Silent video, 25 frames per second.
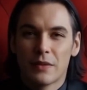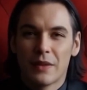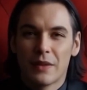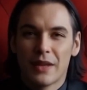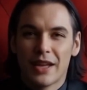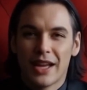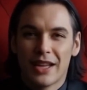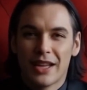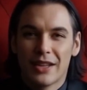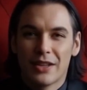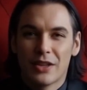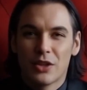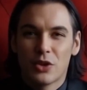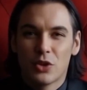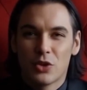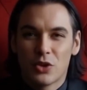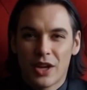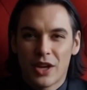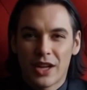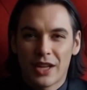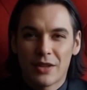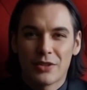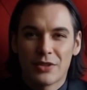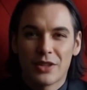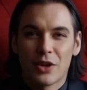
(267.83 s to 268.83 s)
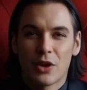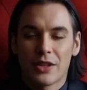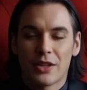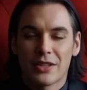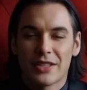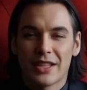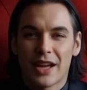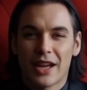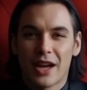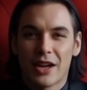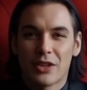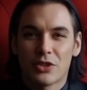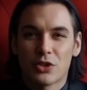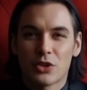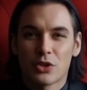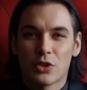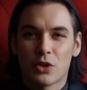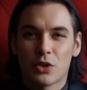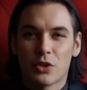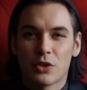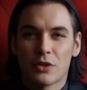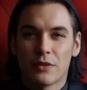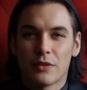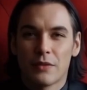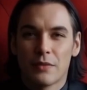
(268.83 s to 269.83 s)
And the crimes are
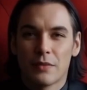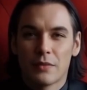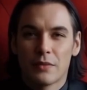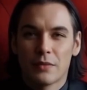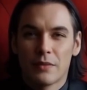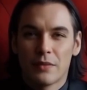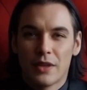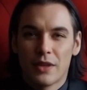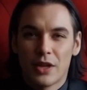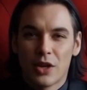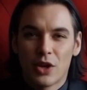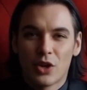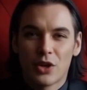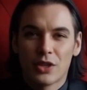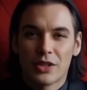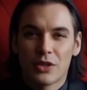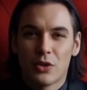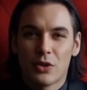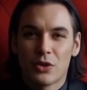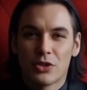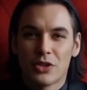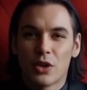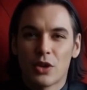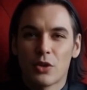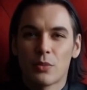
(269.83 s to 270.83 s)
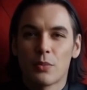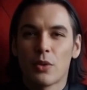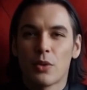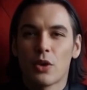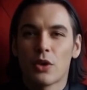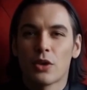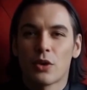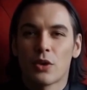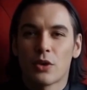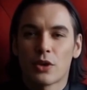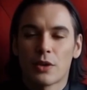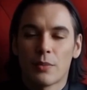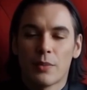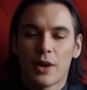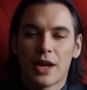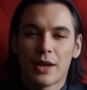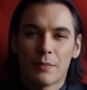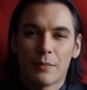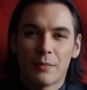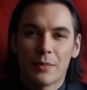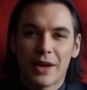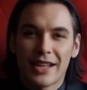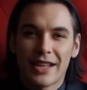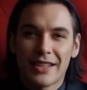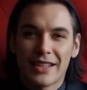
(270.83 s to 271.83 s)
theatrical. Cardinals are murdered by
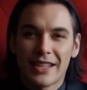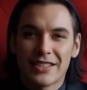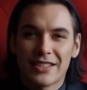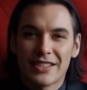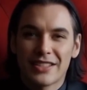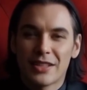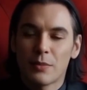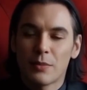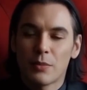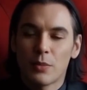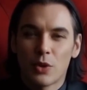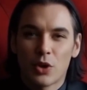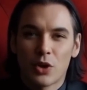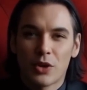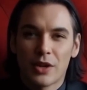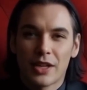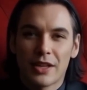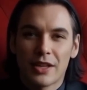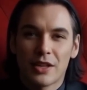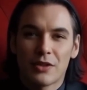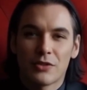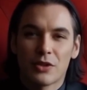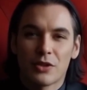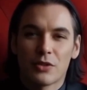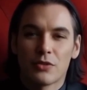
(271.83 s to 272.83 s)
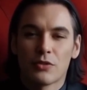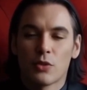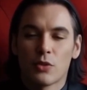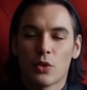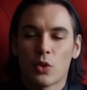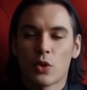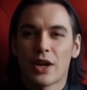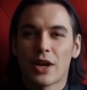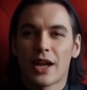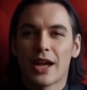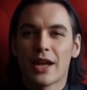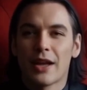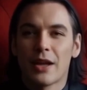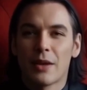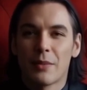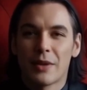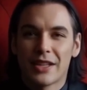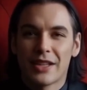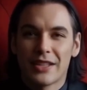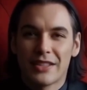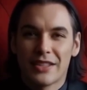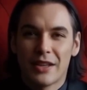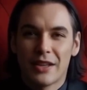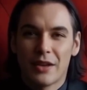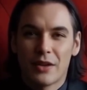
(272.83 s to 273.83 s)
methods symbolic of the four
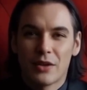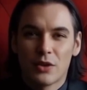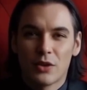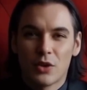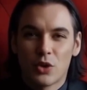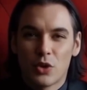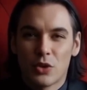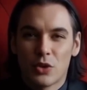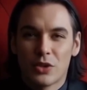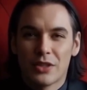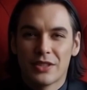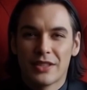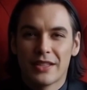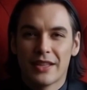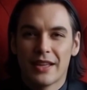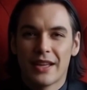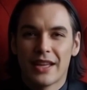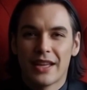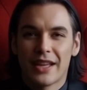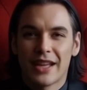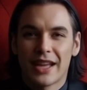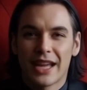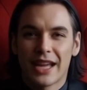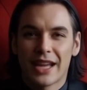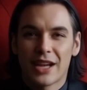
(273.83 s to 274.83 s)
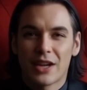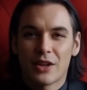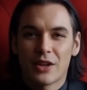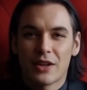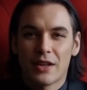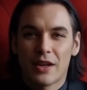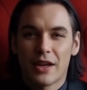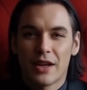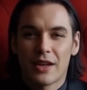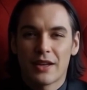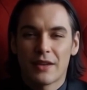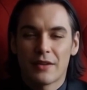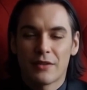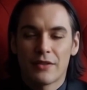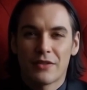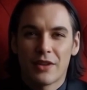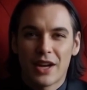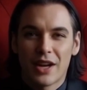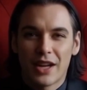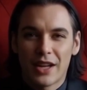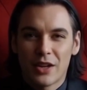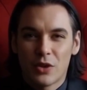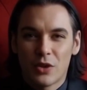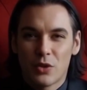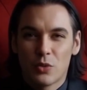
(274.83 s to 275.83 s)
elements: earth, air,
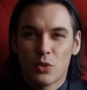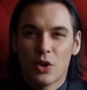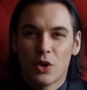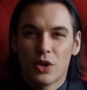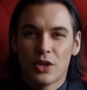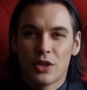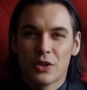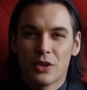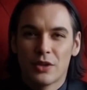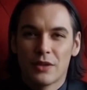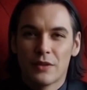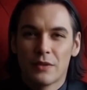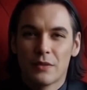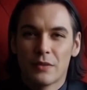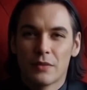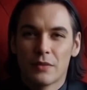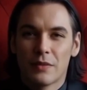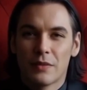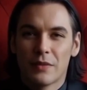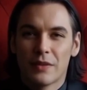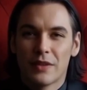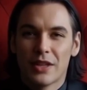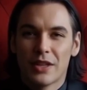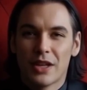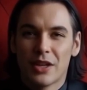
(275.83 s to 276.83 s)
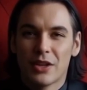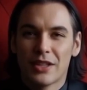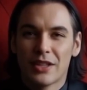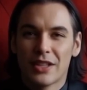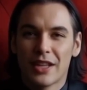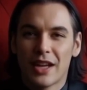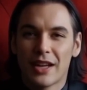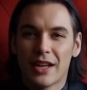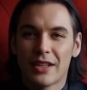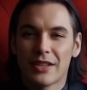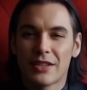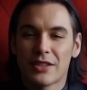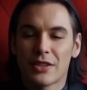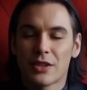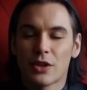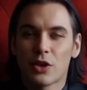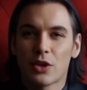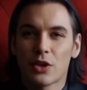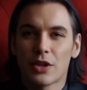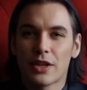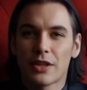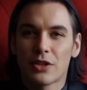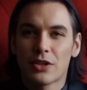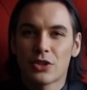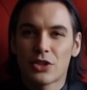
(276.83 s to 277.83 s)
fire, water. Their deaths
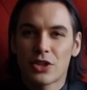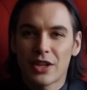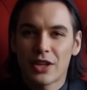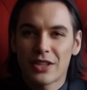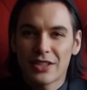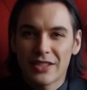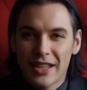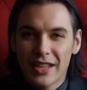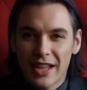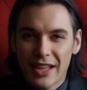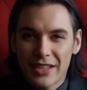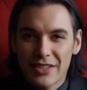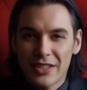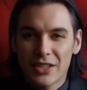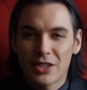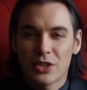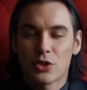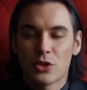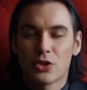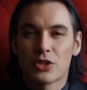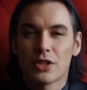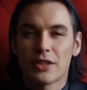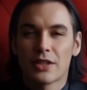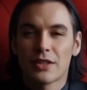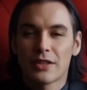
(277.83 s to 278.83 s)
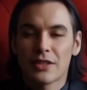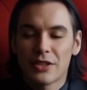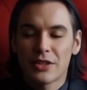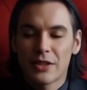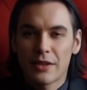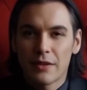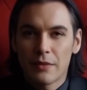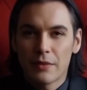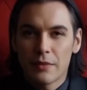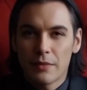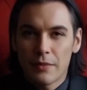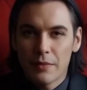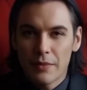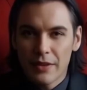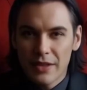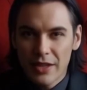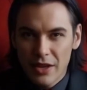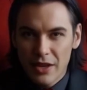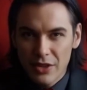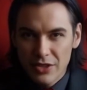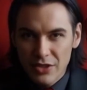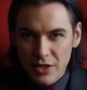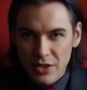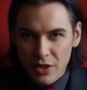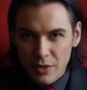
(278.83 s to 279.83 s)
aren't just executions.
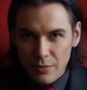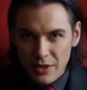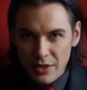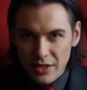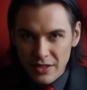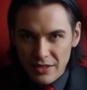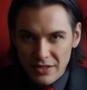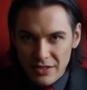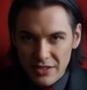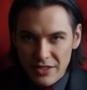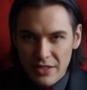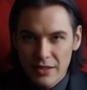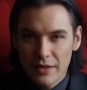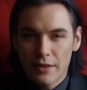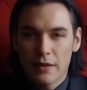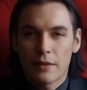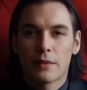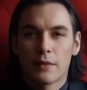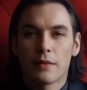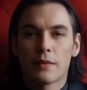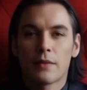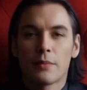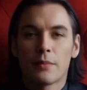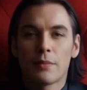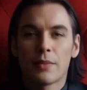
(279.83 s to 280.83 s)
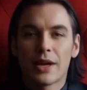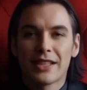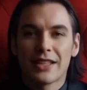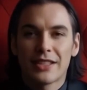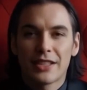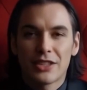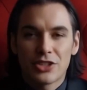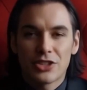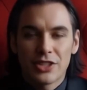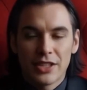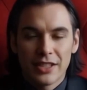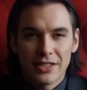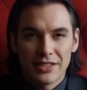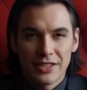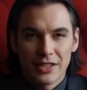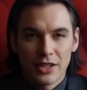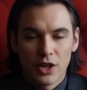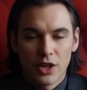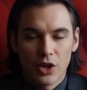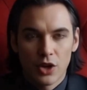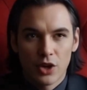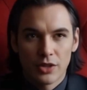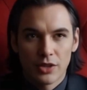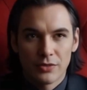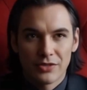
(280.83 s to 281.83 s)
They're sermons. Messages
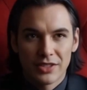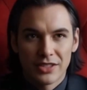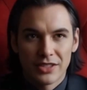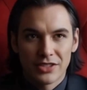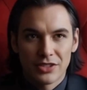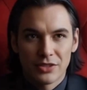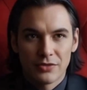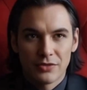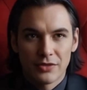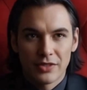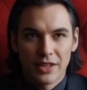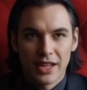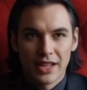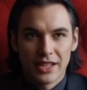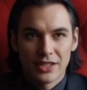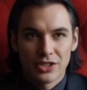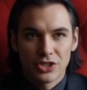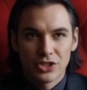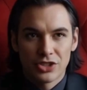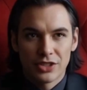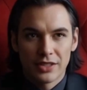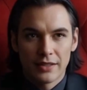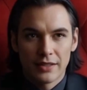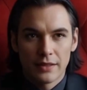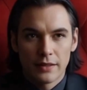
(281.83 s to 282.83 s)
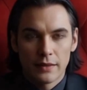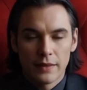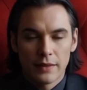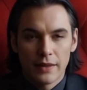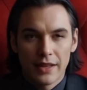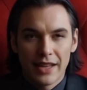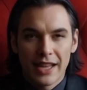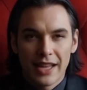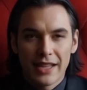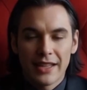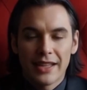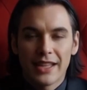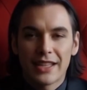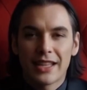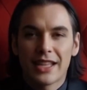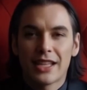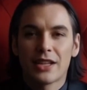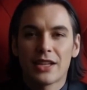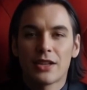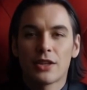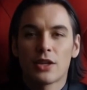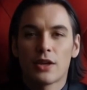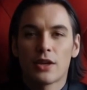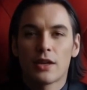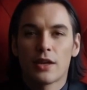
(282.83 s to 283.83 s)
carved into flesh. And the
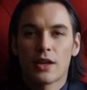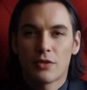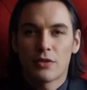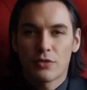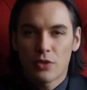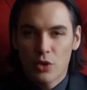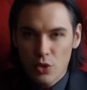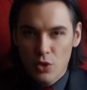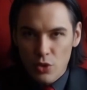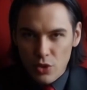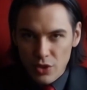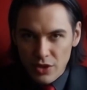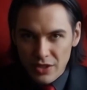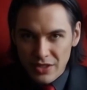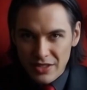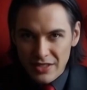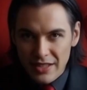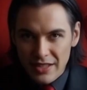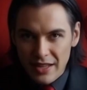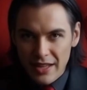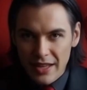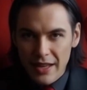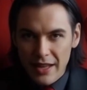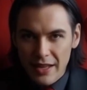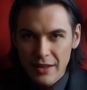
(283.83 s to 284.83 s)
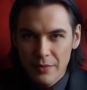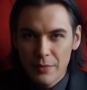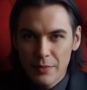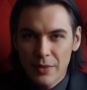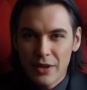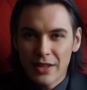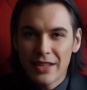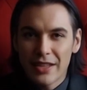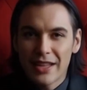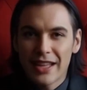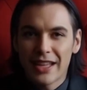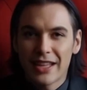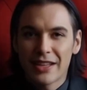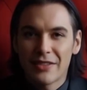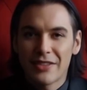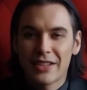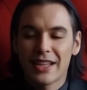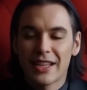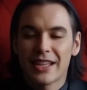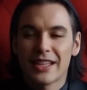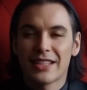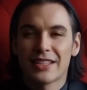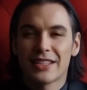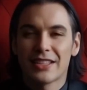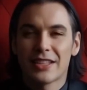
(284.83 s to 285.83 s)
killer, of course, believes
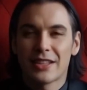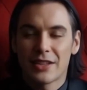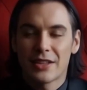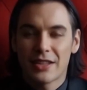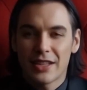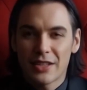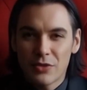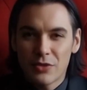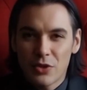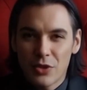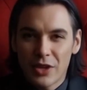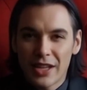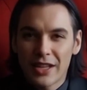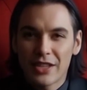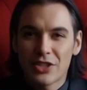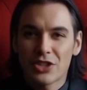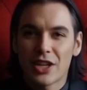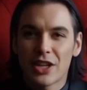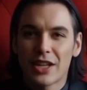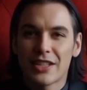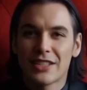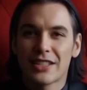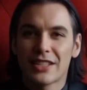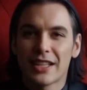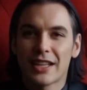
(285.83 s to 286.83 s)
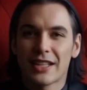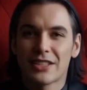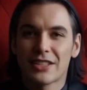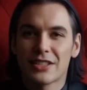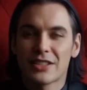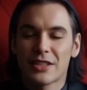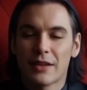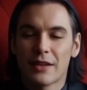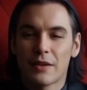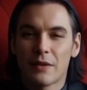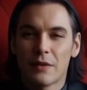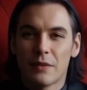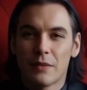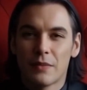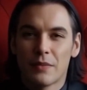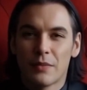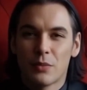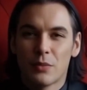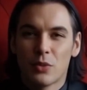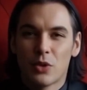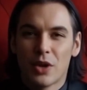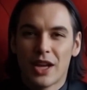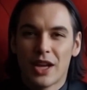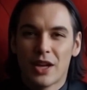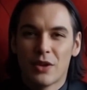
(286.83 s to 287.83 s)
he's delivering justice.
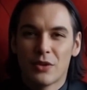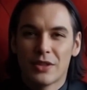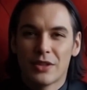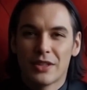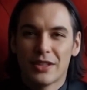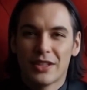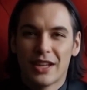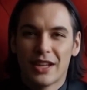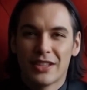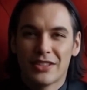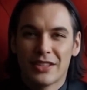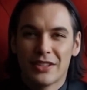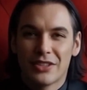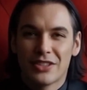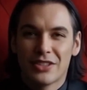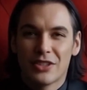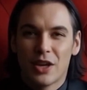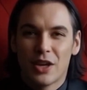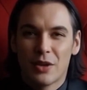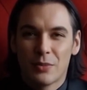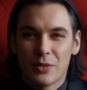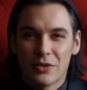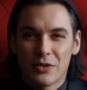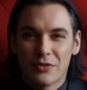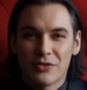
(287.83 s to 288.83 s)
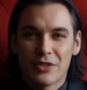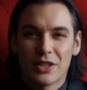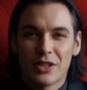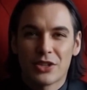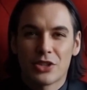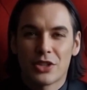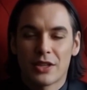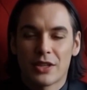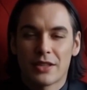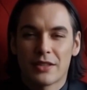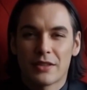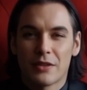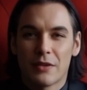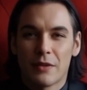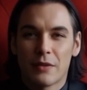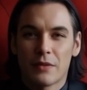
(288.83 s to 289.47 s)
Brown doesn't stop at fiction.